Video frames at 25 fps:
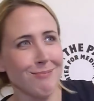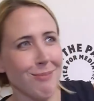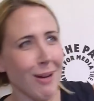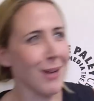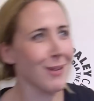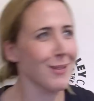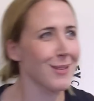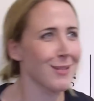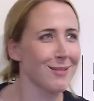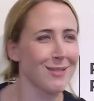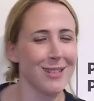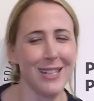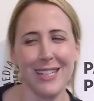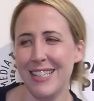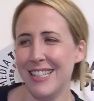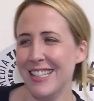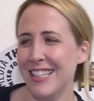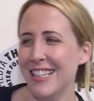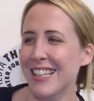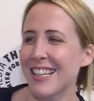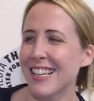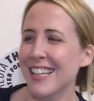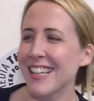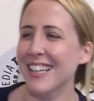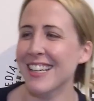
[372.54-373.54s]

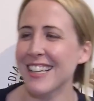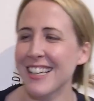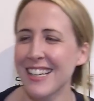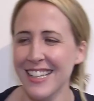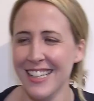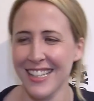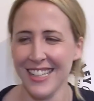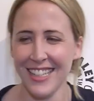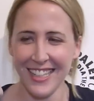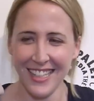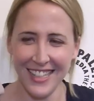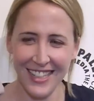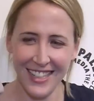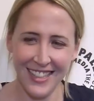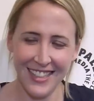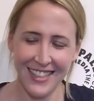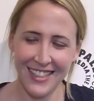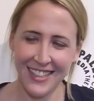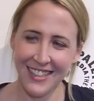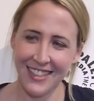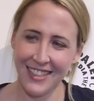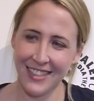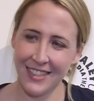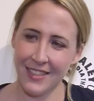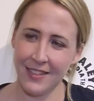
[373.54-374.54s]

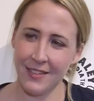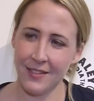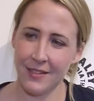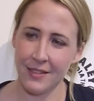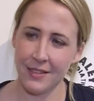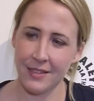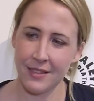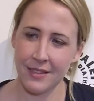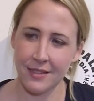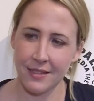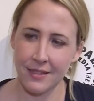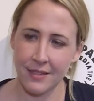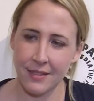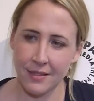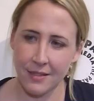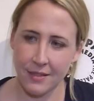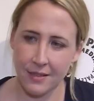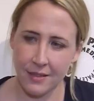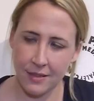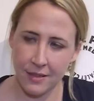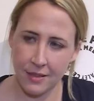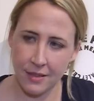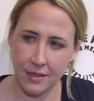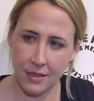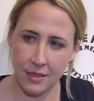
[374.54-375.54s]

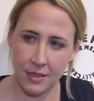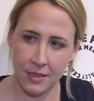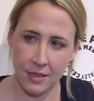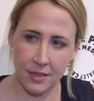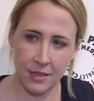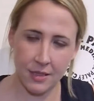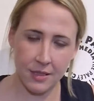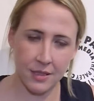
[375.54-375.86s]
(silent)